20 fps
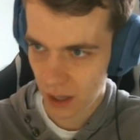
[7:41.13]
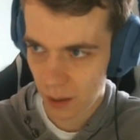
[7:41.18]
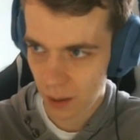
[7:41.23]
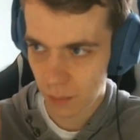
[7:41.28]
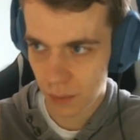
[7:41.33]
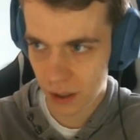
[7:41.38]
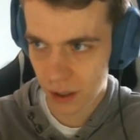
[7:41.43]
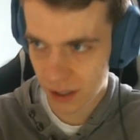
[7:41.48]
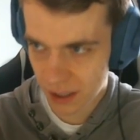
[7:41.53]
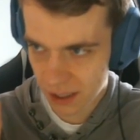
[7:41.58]

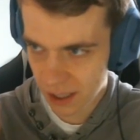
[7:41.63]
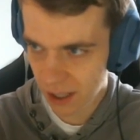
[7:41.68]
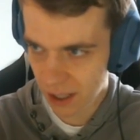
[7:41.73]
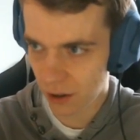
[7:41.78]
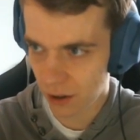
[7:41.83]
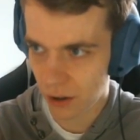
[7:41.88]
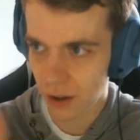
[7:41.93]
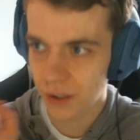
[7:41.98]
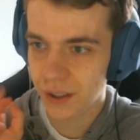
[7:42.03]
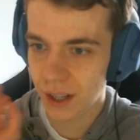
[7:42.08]
but
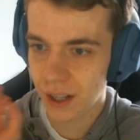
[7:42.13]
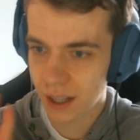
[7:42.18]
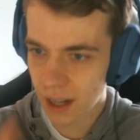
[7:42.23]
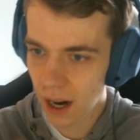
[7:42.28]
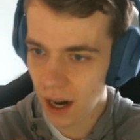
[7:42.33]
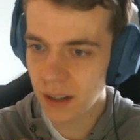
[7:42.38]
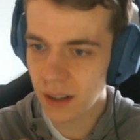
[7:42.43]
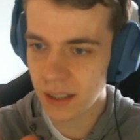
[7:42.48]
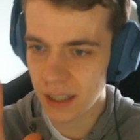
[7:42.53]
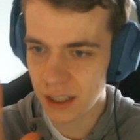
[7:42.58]
still, the
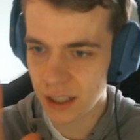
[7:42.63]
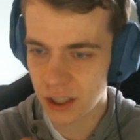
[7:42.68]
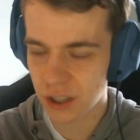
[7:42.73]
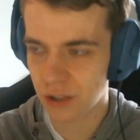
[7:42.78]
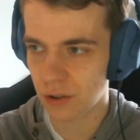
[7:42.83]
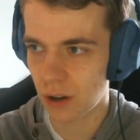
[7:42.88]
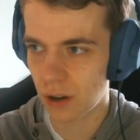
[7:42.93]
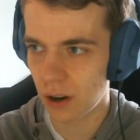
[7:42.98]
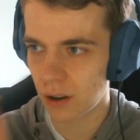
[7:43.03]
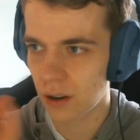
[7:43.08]
card is
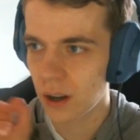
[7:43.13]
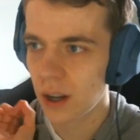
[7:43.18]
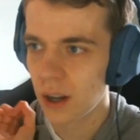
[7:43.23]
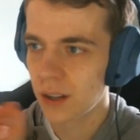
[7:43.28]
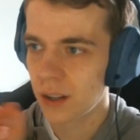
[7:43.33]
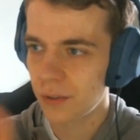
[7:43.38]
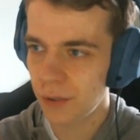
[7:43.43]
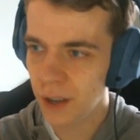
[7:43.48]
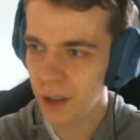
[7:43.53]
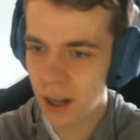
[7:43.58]
strong.
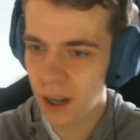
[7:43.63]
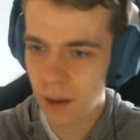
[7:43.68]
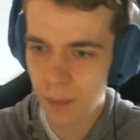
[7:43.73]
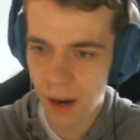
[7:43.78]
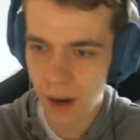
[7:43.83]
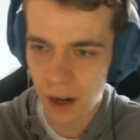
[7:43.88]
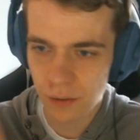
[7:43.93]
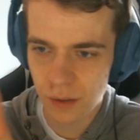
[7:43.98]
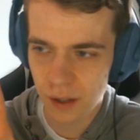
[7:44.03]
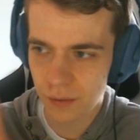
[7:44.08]
Think
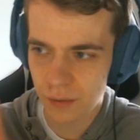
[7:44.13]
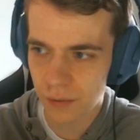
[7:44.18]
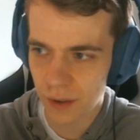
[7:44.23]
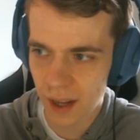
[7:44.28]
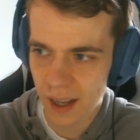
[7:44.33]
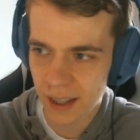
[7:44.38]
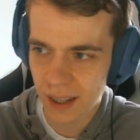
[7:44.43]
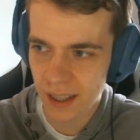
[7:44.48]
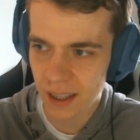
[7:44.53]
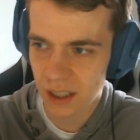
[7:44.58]
about what
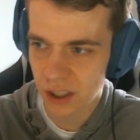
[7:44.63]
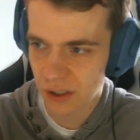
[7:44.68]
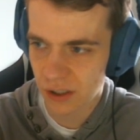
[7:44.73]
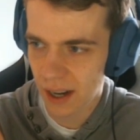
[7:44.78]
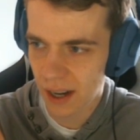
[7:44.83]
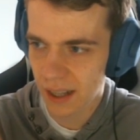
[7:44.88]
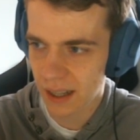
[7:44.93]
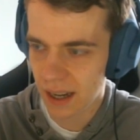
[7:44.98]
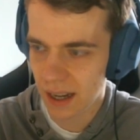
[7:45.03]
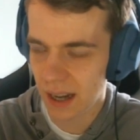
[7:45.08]
Flanking
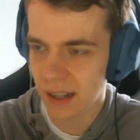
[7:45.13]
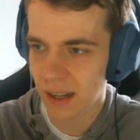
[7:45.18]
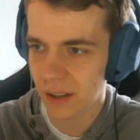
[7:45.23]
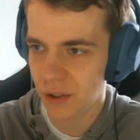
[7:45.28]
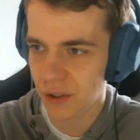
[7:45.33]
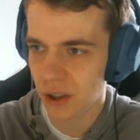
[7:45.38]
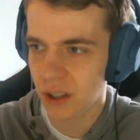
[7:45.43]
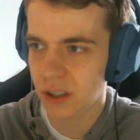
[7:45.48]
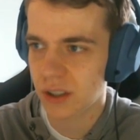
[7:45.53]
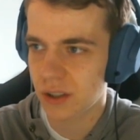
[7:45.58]
Strike kinda
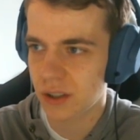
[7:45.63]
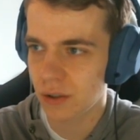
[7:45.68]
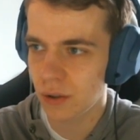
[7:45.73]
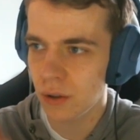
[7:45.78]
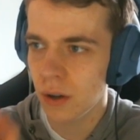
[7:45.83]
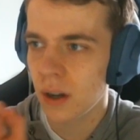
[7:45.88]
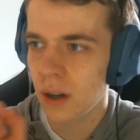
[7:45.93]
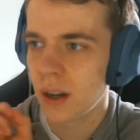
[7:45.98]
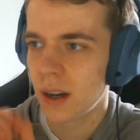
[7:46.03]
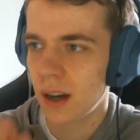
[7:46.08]
does
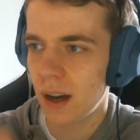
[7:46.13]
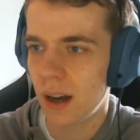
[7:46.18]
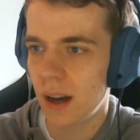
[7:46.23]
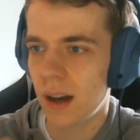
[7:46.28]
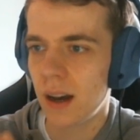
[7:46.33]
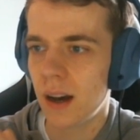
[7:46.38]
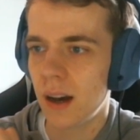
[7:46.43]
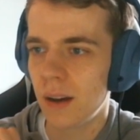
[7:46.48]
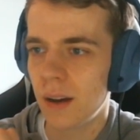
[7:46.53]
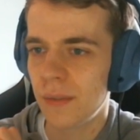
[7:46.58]
too.
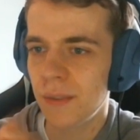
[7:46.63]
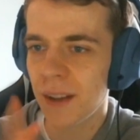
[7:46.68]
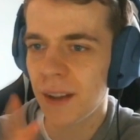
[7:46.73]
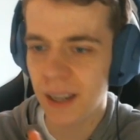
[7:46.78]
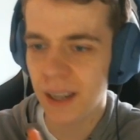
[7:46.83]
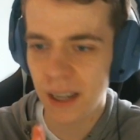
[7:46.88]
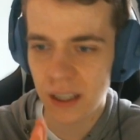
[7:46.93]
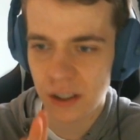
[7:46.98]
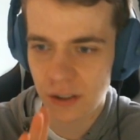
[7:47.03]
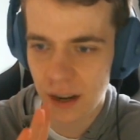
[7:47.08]

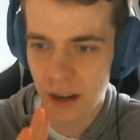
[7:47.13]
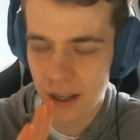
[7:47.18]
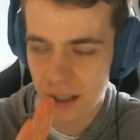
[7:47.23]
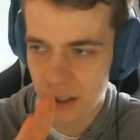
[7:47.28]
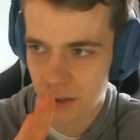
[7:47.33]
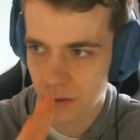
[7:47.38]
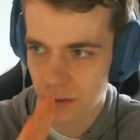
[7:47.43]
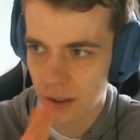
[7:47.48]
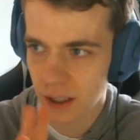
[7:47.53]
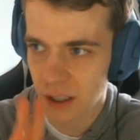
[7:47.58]
Flanking Strike
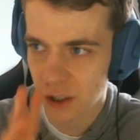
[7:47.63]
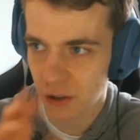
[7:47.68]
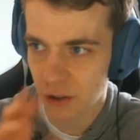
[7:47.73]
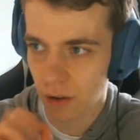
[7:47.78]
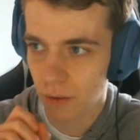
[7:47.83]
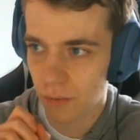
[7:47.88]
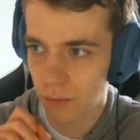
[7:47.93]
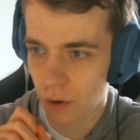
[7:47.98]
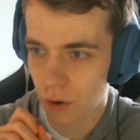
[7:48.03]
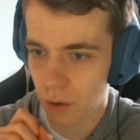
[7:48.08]
is a really
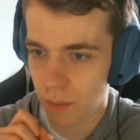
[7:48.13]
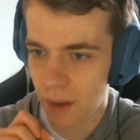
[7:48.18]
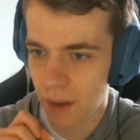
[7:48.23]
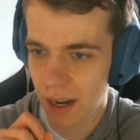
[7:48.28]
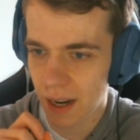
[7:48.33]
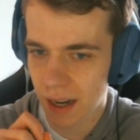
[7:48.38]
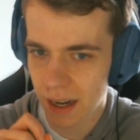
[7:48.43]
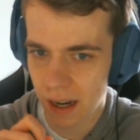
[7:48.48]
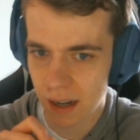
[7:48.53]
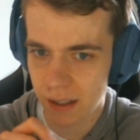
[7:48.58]
strong 4
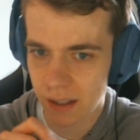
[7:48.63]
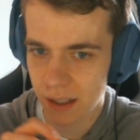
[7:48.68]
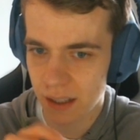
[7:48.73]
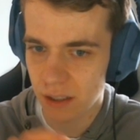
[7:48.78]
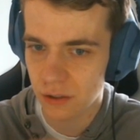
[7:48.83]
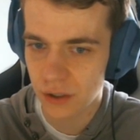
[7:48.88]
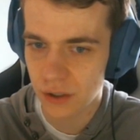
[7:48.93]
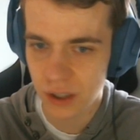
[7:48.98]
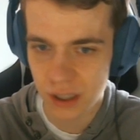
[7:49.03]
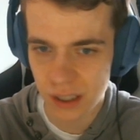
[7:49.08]
mana card that
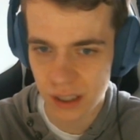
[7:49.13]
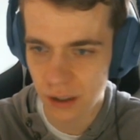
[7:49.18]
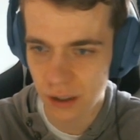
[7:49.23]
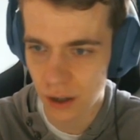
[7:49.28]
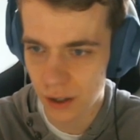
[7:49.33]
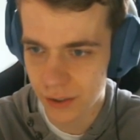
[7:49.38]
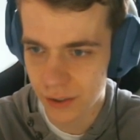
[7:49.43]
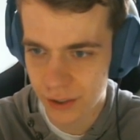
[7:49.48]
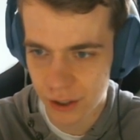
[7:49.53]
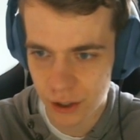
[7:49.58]
you see
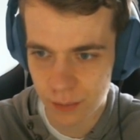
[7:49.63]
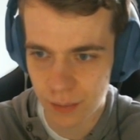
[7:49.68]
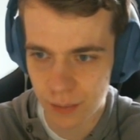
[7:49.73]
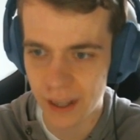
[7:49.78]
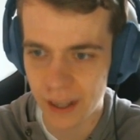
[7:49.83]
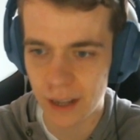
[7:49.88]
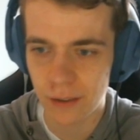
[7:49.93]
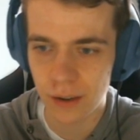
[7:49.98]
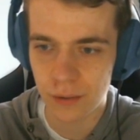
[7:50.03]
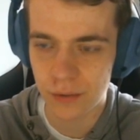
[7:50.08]
hunters
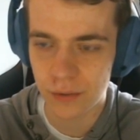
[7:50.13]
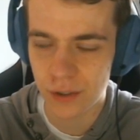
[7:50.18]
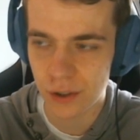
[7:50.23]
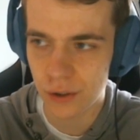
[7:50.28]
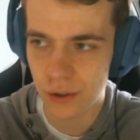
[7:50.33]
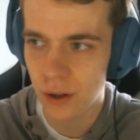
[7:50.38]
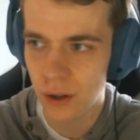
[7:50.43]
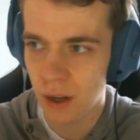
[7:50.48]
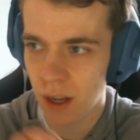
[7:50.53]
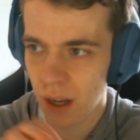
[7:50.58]
playing with
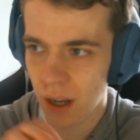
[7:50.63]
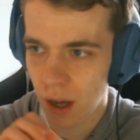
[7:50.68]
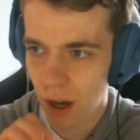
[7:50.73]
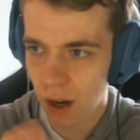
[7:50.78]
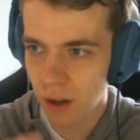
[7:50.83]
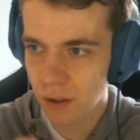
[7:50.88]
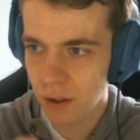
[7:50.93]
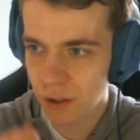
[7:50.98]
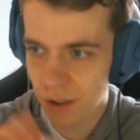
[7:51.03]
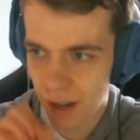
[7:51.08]
too.
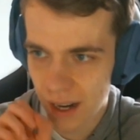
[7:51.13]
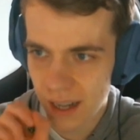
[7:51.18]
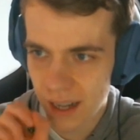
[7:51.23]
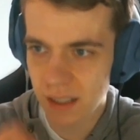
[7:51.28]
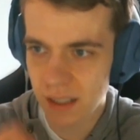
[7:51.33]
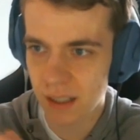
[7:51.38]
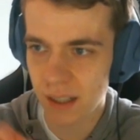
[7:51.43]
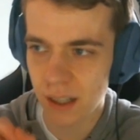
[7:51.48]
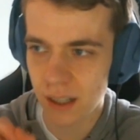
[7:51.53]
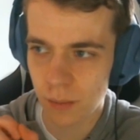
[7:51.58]
Hunter
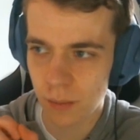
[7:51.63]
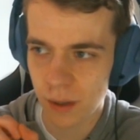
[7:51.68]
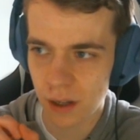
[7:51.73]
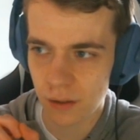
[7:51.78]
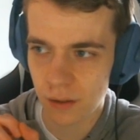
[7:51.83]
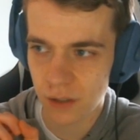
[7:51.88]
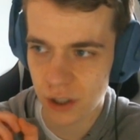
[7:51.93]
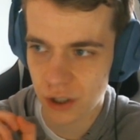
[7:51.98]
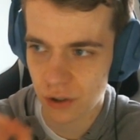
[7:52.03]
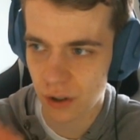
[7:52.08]
has a little bit
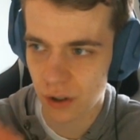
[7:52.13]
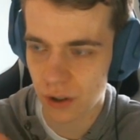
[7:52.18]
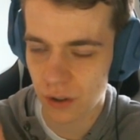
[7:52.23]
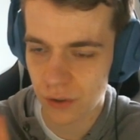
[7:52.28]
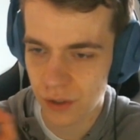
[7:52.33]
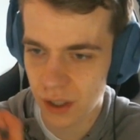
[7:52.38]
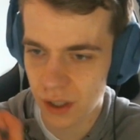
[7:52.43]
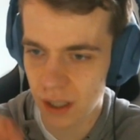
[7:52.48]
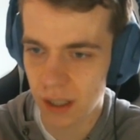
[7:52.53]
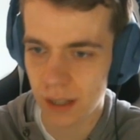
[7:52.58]
of a struggle
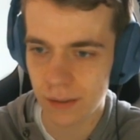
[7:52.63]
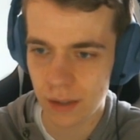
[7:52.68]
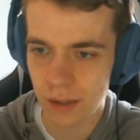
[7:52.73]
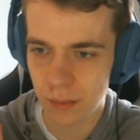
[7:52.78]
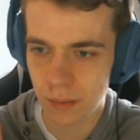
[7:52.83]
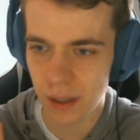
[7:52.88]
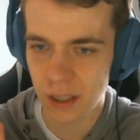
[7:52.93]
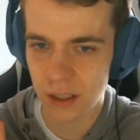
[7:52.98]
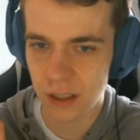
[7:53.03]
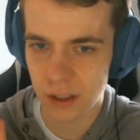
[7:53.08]
dealing with
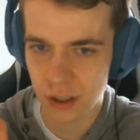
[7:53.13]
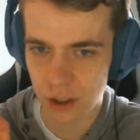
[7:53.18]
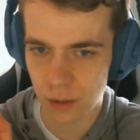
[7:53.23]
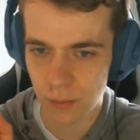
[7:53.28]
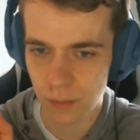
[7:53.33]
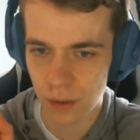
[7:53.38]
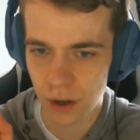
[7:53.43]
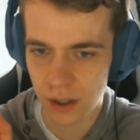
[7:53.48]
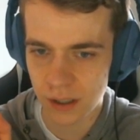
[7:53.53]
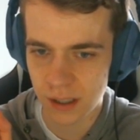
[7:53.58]
minions on
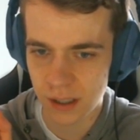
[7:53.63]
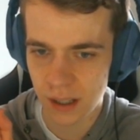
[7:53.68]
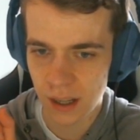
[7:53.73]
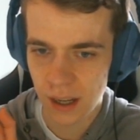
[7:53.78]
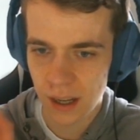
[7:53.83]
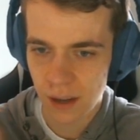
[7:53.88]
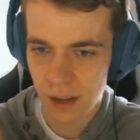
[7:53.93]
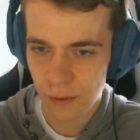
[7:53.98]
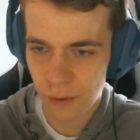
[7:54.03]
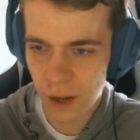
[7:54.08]
board.
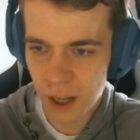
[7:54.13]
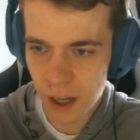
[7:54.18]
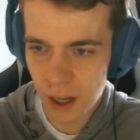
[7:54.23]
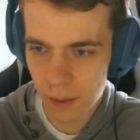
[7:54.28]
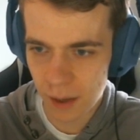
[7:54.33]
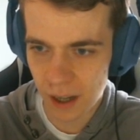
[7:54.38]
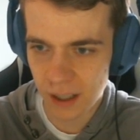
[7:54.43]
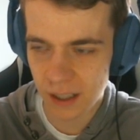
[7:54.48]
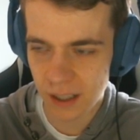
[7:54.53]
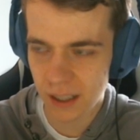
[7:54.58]
Think
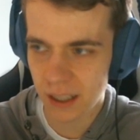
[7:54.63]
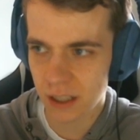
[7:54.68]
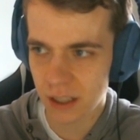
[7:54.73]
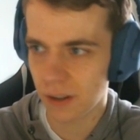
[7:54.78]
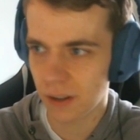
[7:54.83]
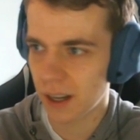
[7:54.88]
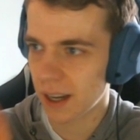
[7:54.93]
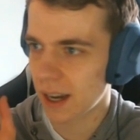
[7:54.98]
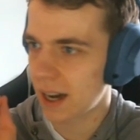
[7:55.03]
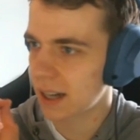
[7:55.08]
about it this
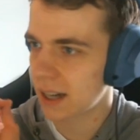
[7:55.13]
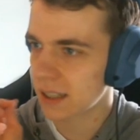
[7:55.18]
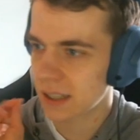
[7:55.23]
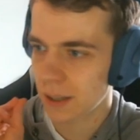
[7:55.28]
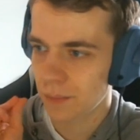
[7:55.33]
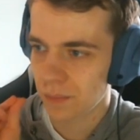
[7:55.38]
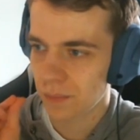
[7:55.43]
way, guys.